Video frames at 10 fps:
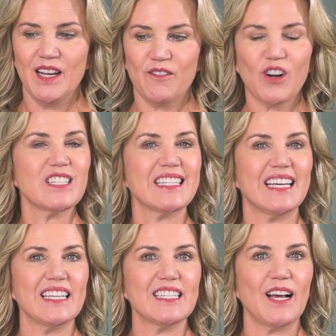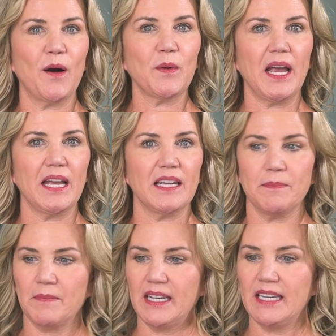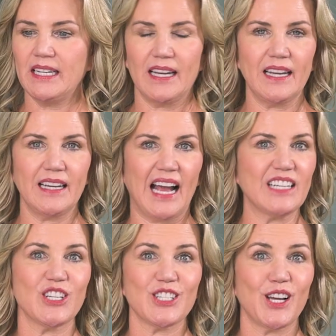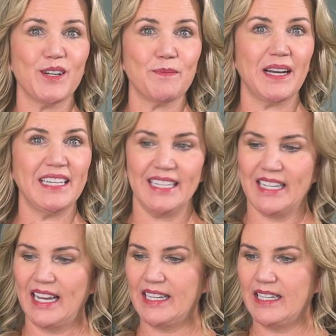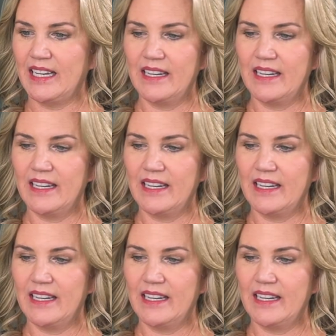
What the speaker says: Versus, okay, my EA, I just hired my EA.